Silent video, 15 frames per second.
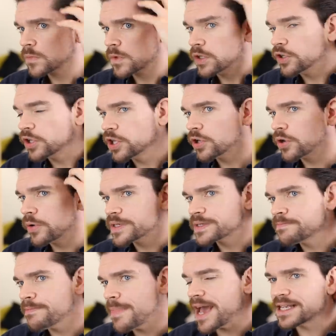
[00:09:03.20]
And you can go
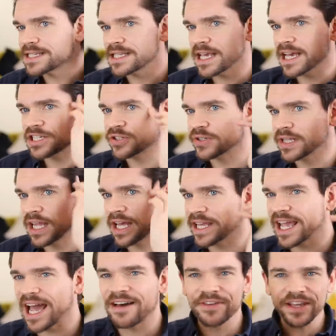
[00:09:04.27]
as messy as you
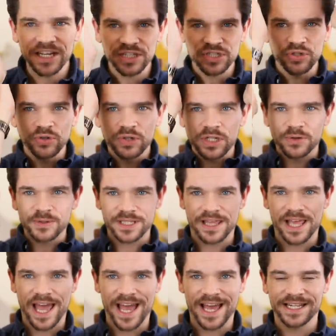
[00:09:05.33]
like. Having it too close to
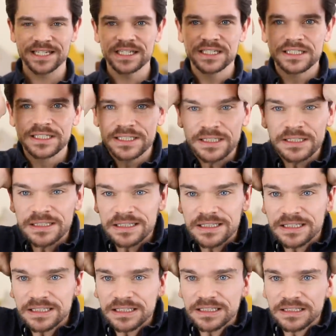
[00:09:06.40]
the head,
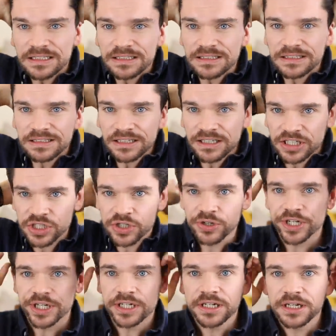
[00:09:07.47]
I'm gonna show
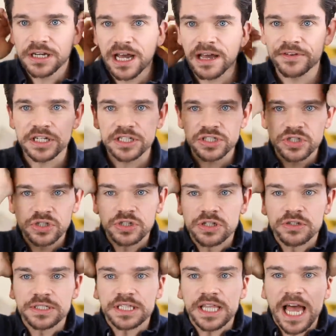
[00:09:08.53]
you. Having it too
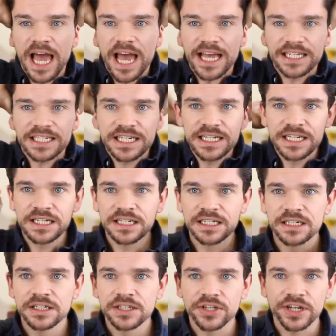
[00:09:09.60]
close to the head,
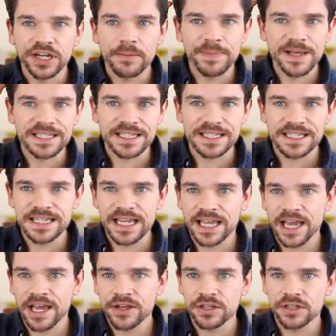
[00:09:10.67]
you're gonna get bits that
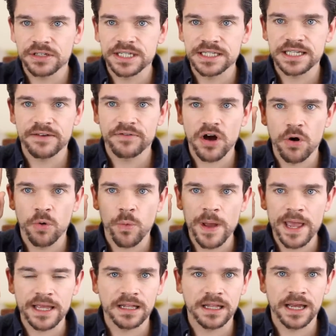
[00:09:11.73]
stick out. You can see I've got a
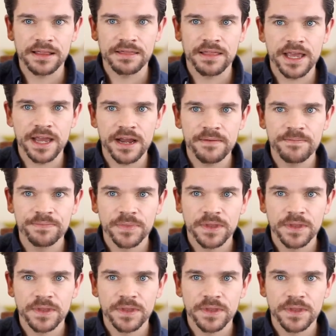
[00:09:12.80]
weight line there.